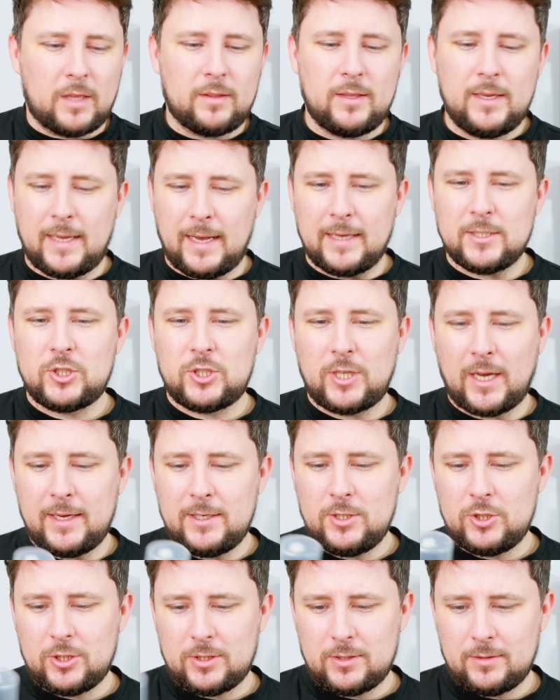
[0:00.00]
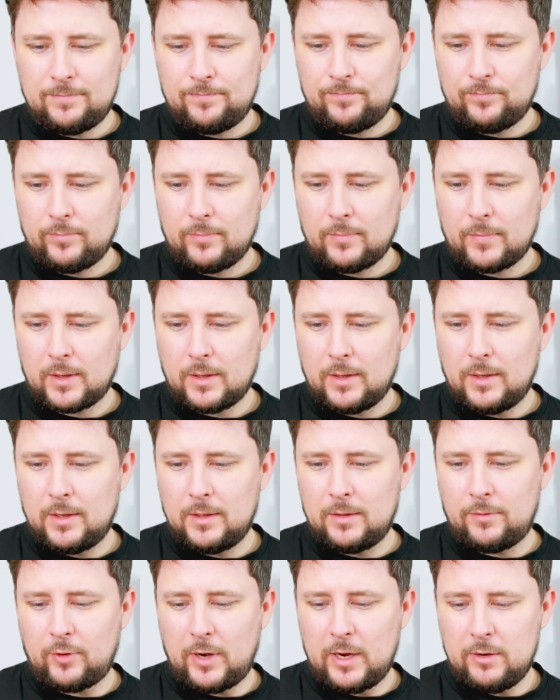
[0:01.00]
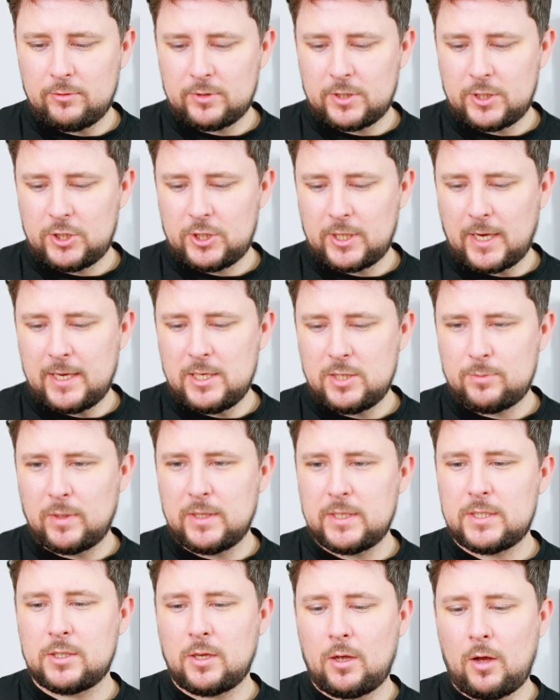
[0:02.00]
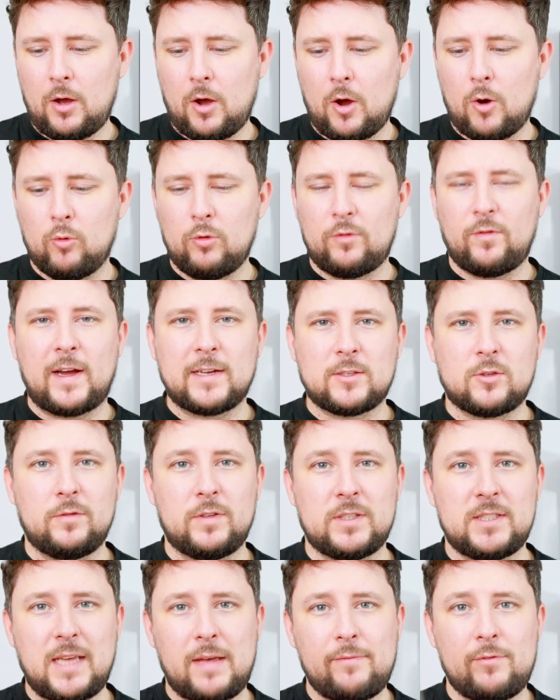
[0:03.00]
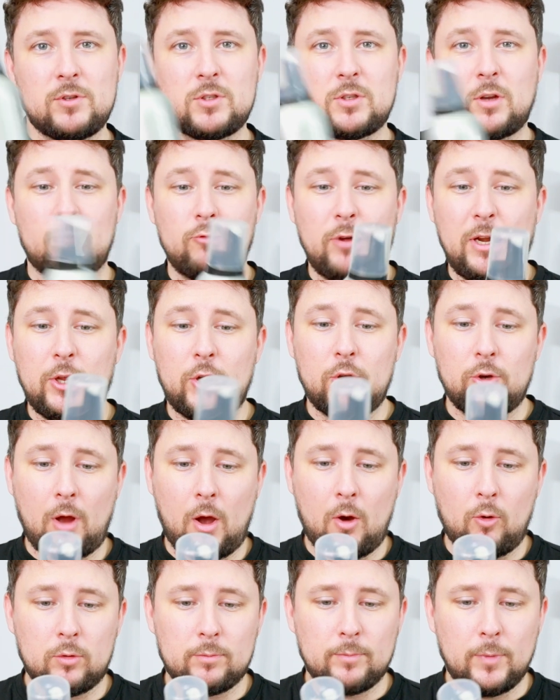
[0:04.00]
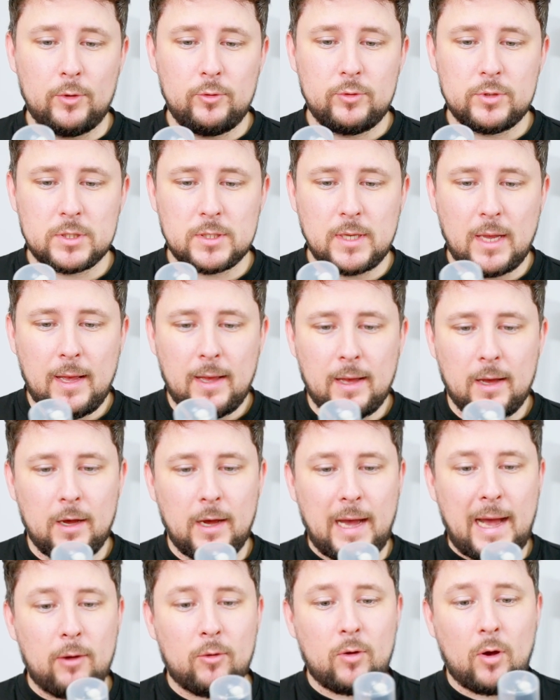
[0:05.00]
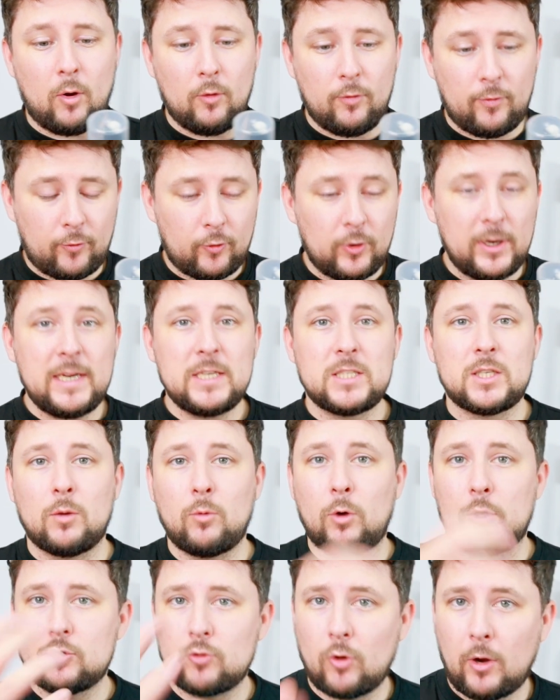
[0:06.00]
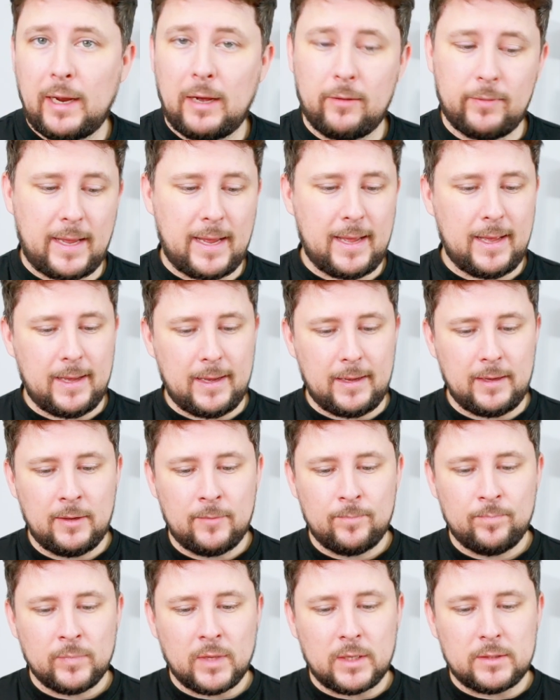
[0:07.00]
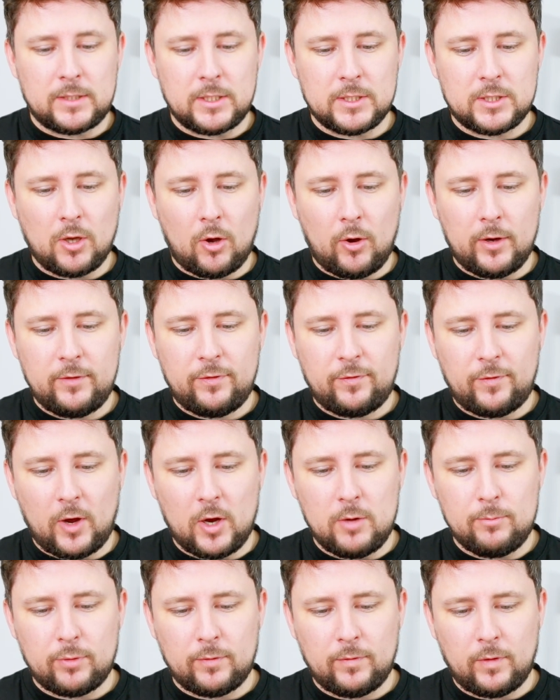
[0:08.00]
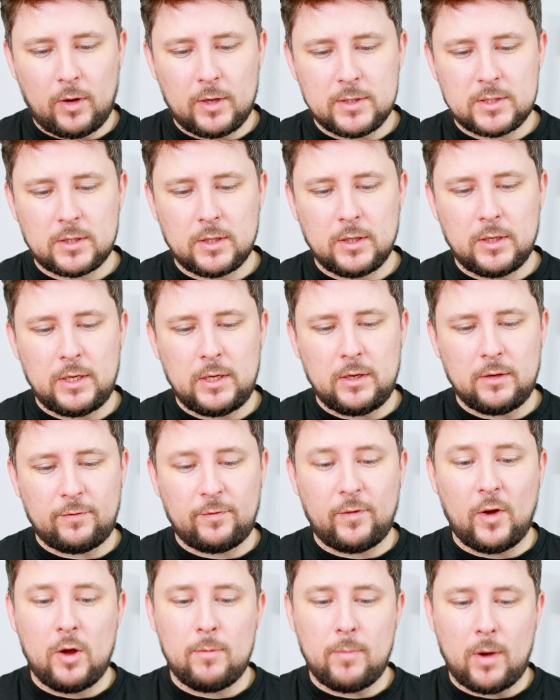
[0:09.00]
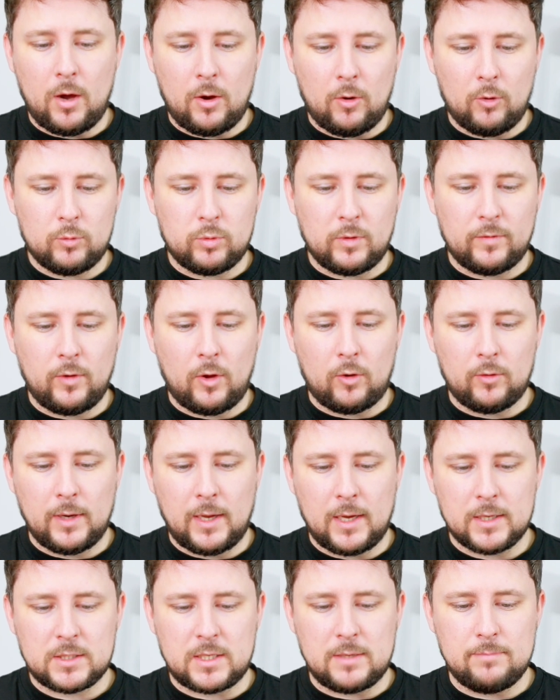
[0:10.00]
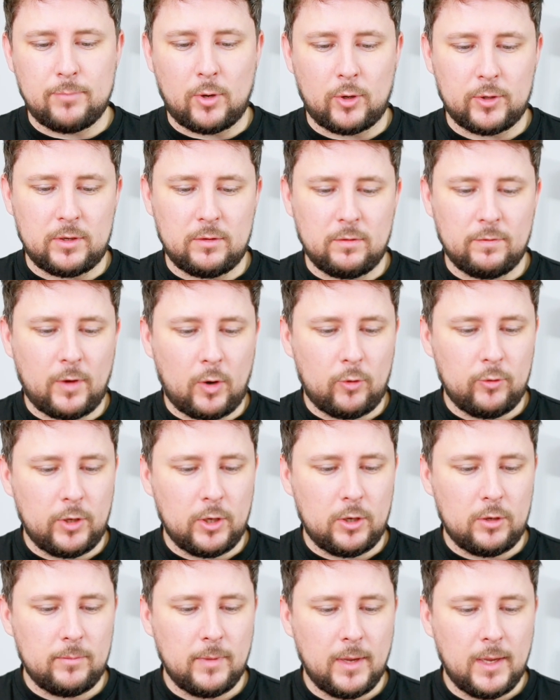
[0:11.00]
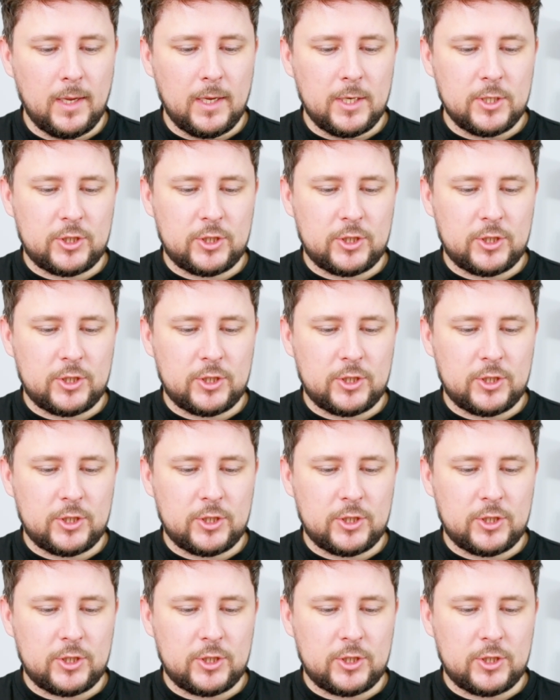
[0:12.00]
I think it has changed. The fragrance has changed, but this is a hold factor of a 7, so a really good hold mousse. Alcohol free, so it won't dry out the hair. Design foam provides the firm hold with long lasting body and volume.